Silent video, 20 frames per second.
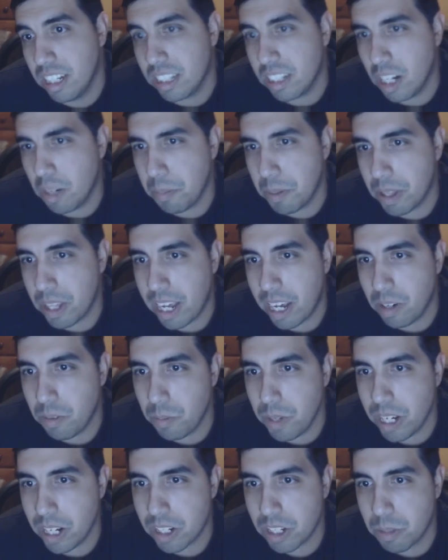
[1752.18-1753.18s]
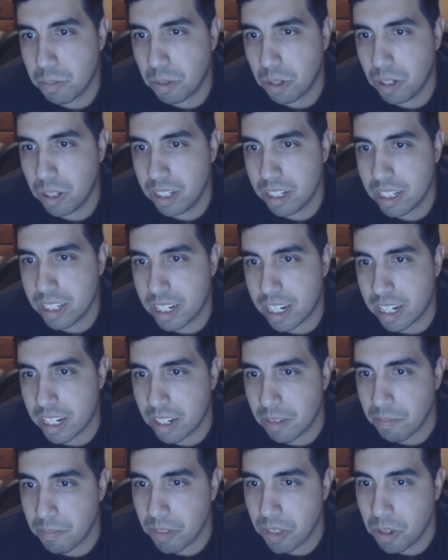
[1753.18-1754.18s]
On top of that, we had a small
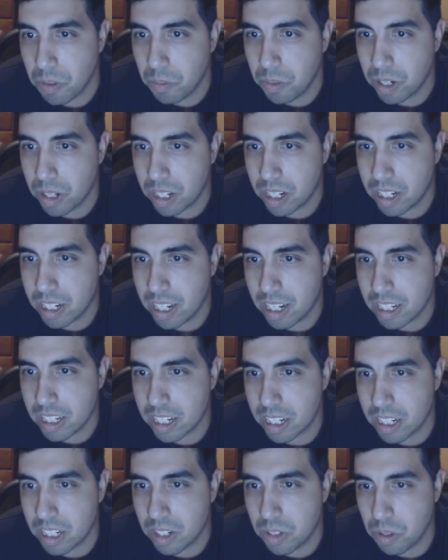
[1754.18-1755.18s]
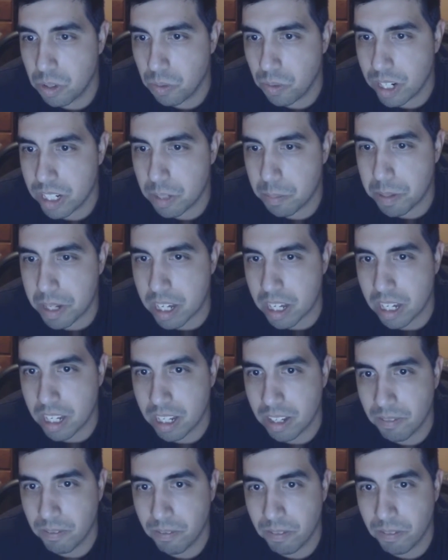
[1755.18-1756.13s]
incident. One of the contestants knew the recipe.